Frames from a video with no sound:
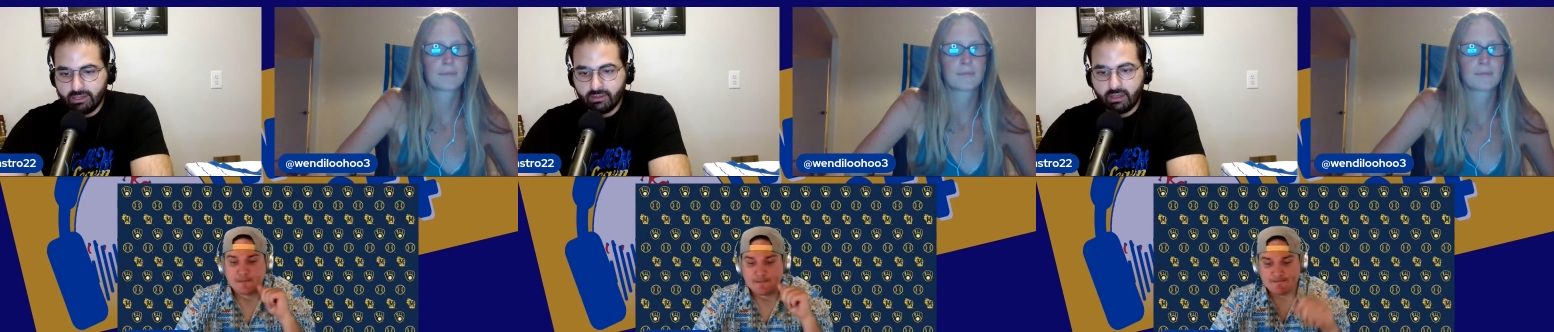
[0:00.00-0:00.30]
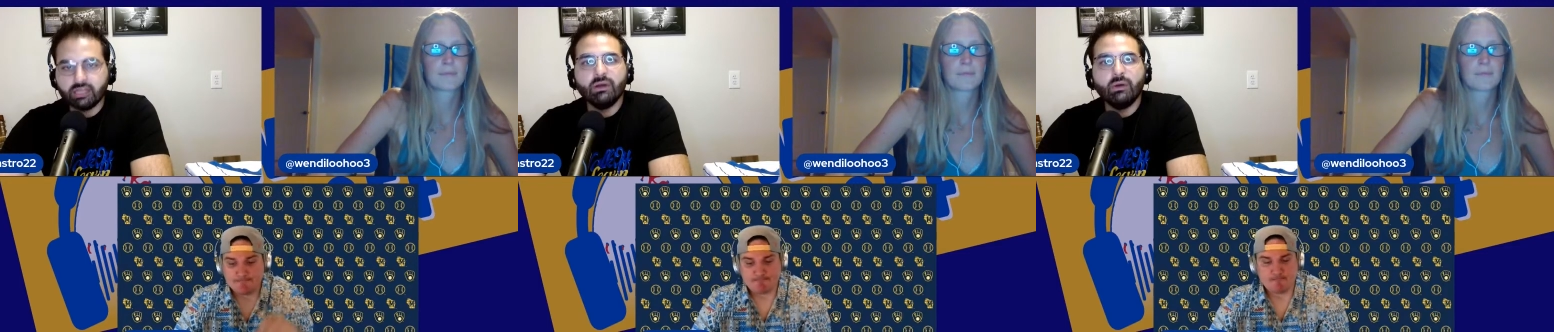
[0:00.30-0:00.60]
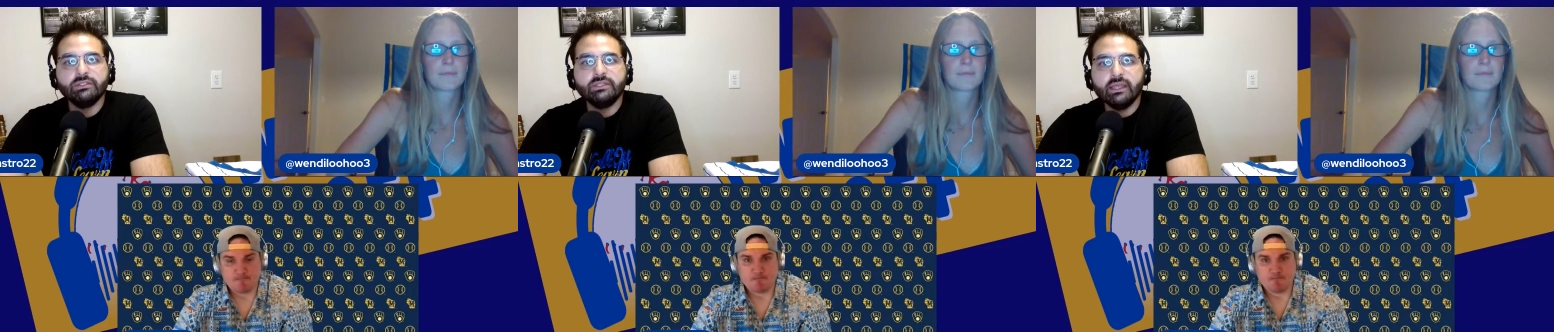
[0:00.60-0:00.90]
Speaker 1: of talk about what
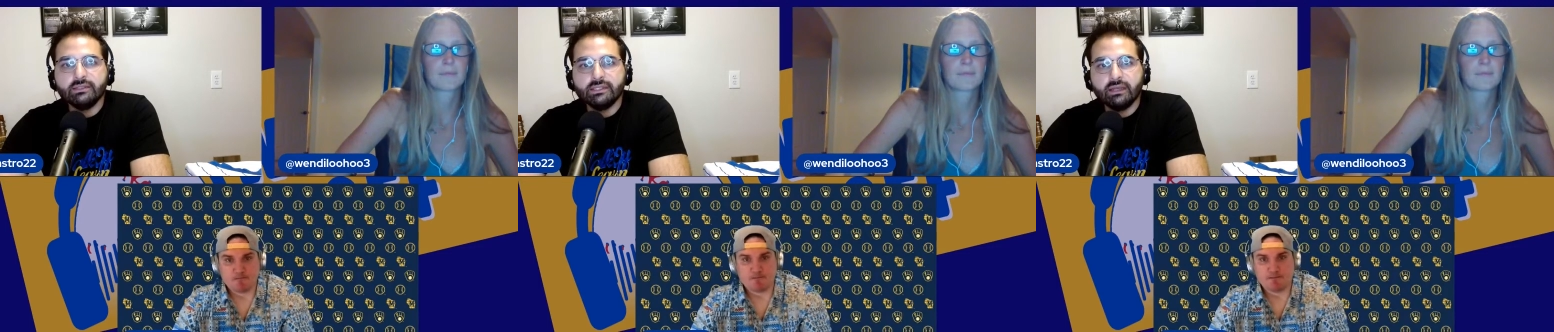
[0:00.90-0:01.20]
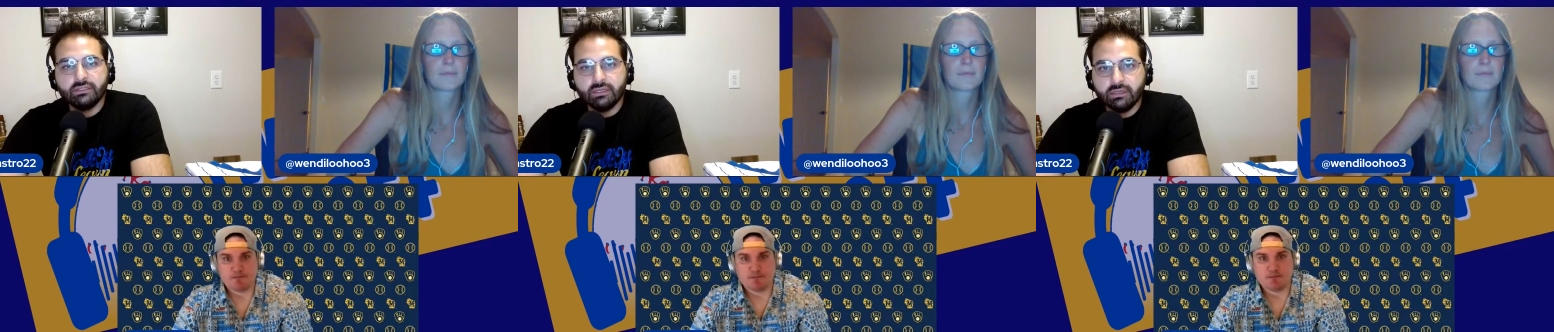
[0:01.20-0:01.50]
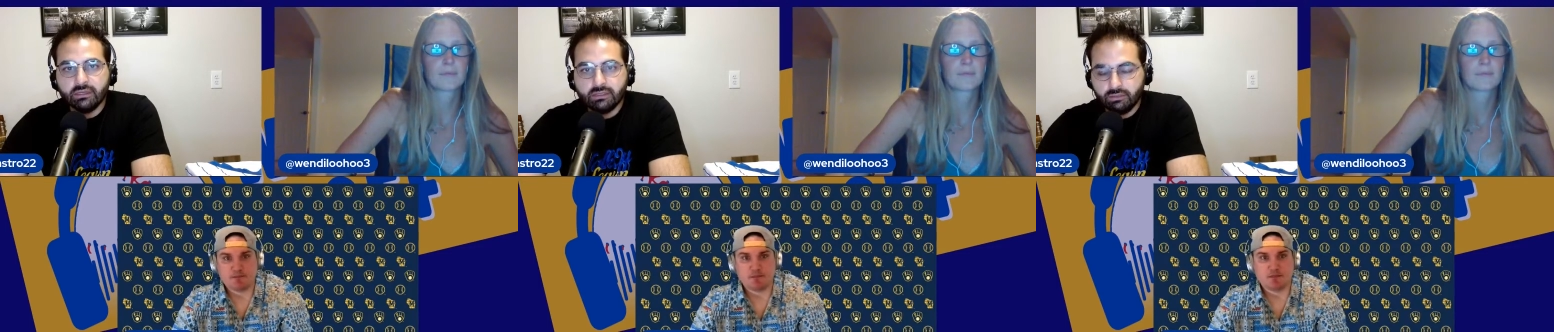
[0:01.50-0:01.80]
stands out to
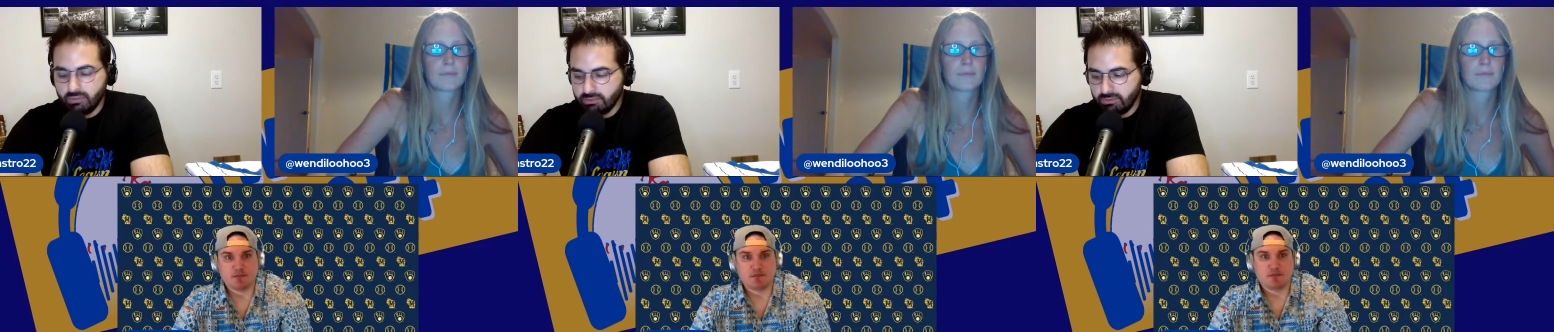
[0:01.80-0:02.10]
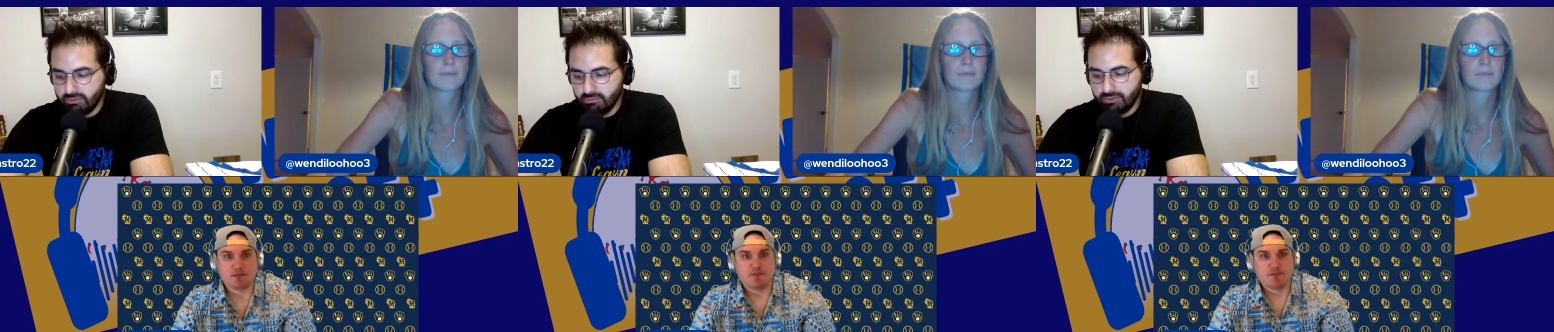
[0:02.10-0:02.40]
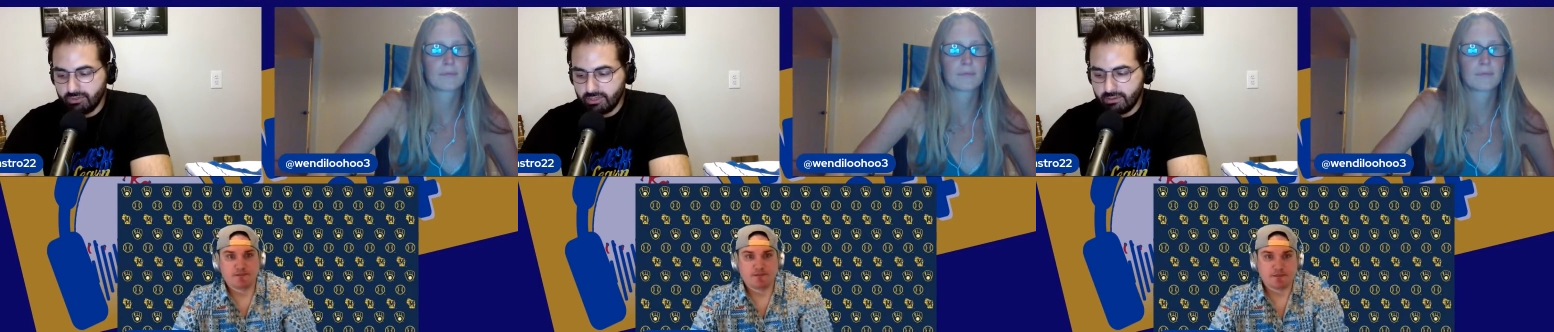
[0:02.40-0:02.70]
to us when when you're
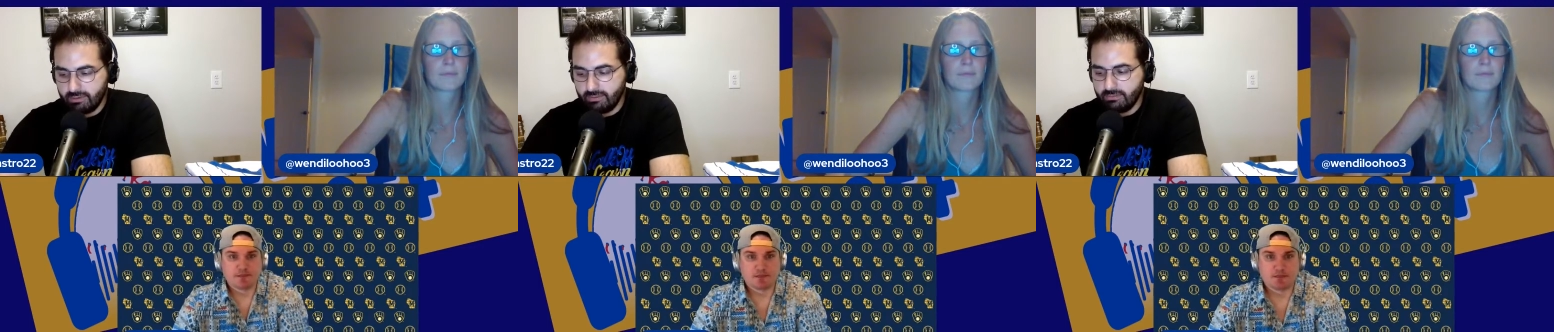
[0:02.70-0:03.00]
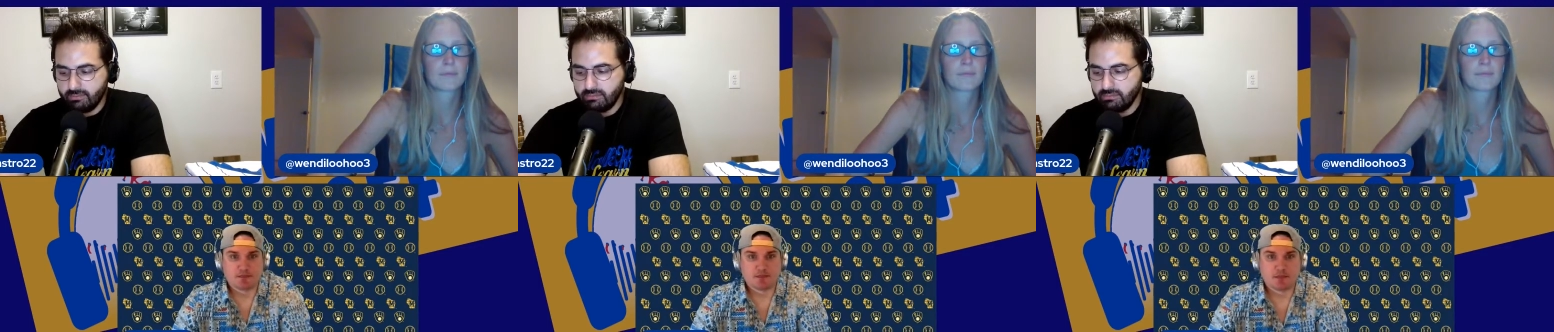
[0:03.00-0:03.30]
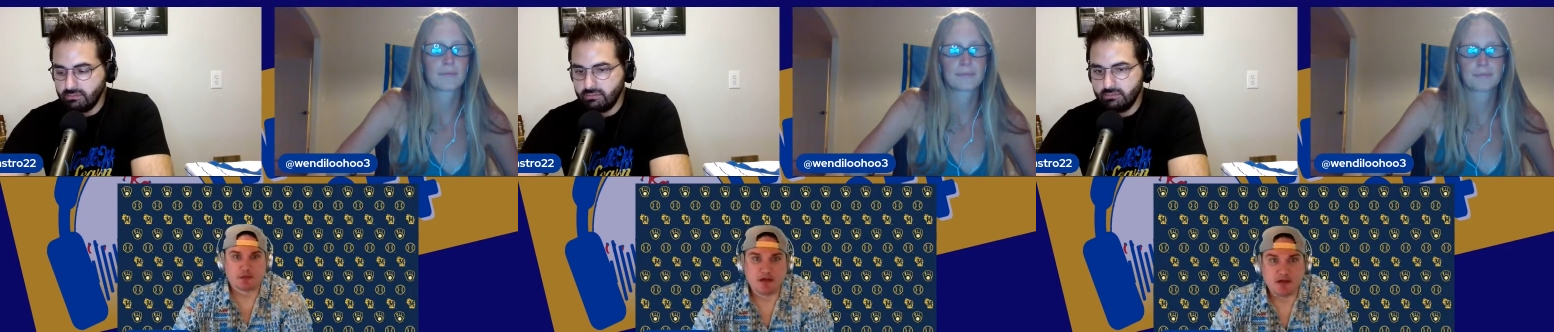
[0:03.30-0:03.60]
done.
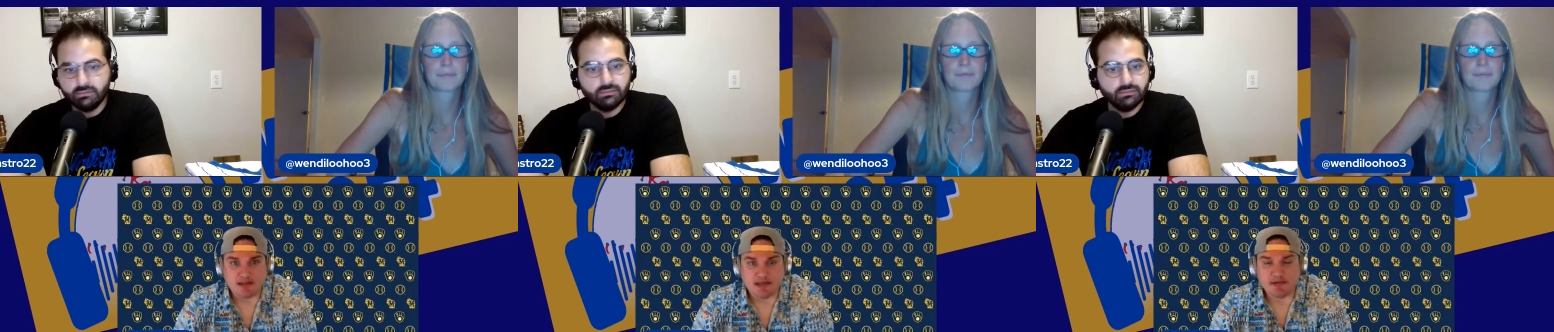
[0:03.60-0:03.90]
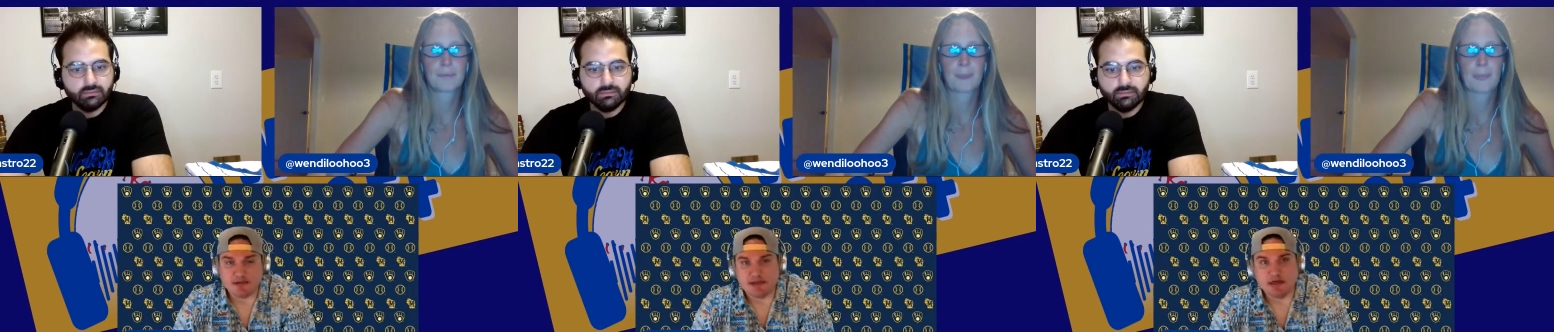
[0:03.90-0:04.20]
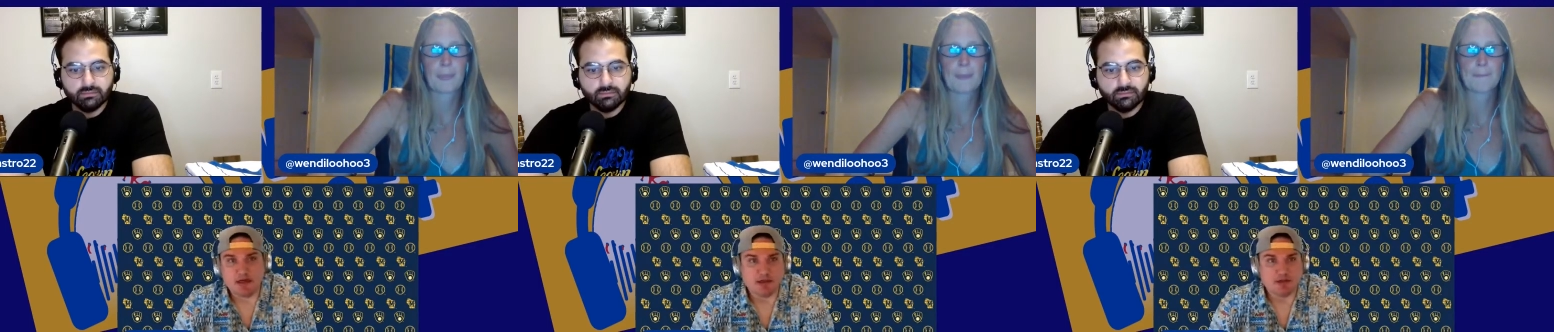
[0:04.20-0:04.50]
Speaker 2: Yeah, definitely.
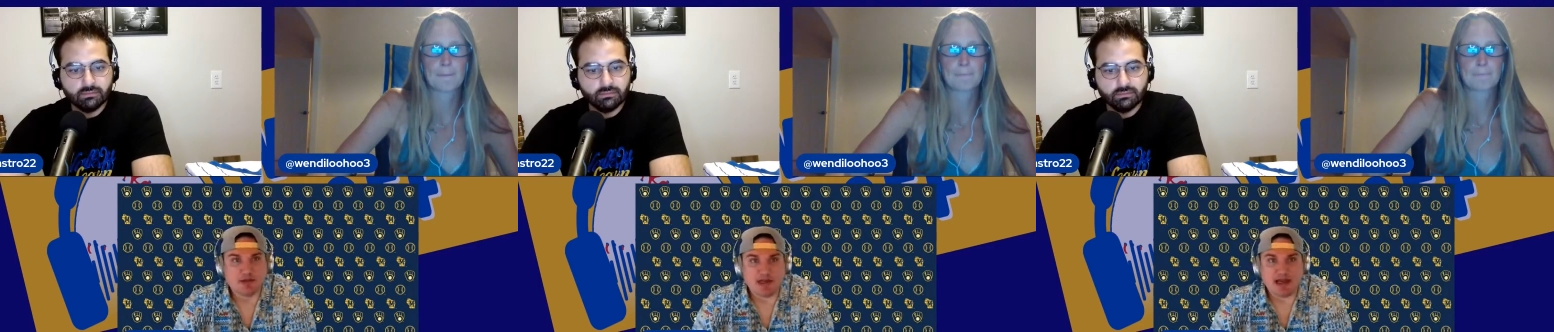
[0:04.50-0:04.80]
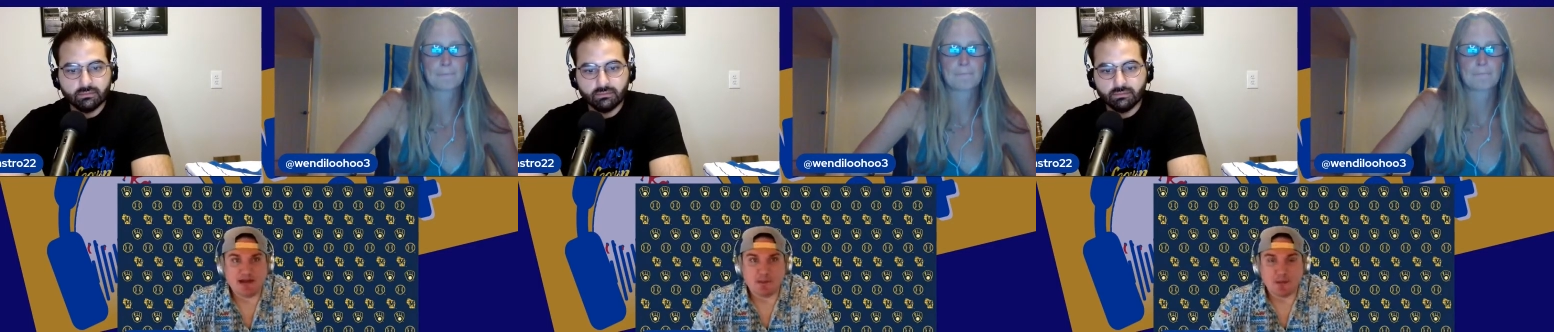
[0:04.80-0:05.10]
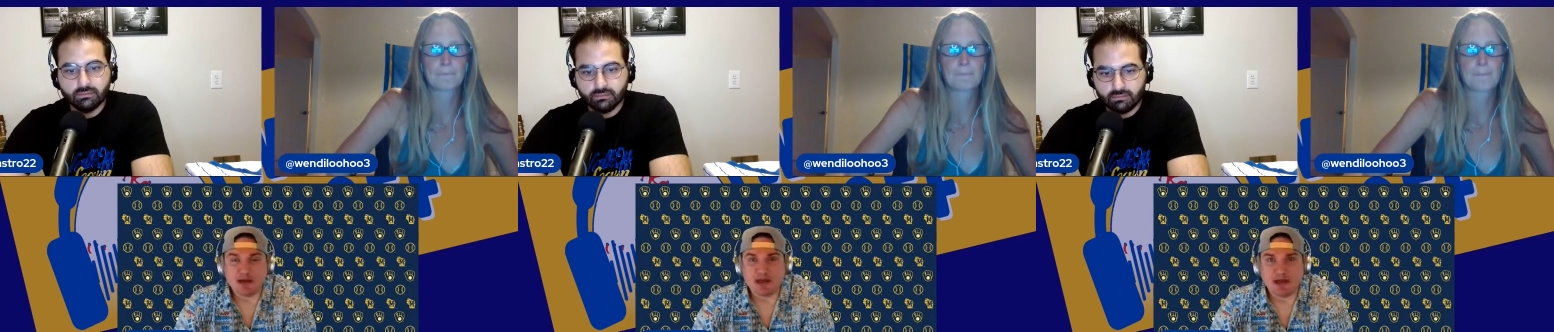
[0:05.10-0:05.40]
Uh, looking at
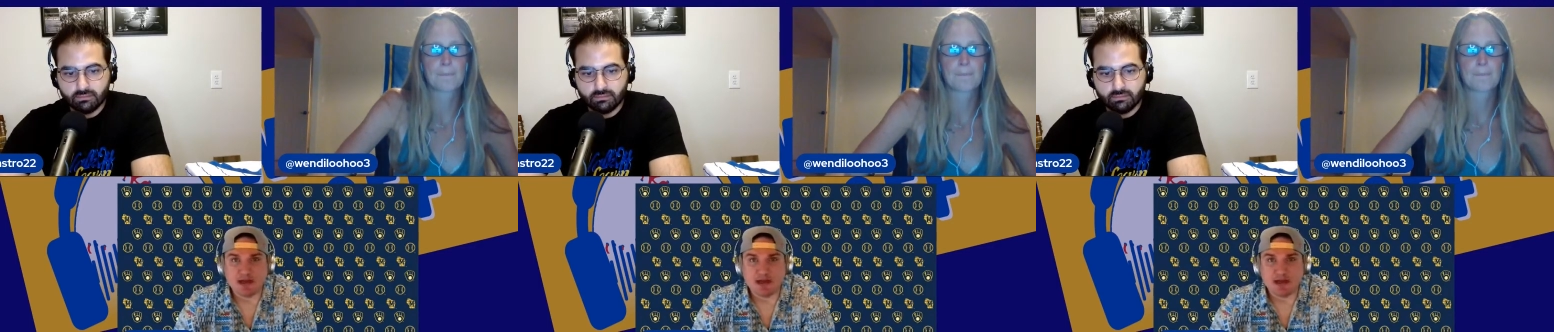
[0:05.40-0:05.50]
Monday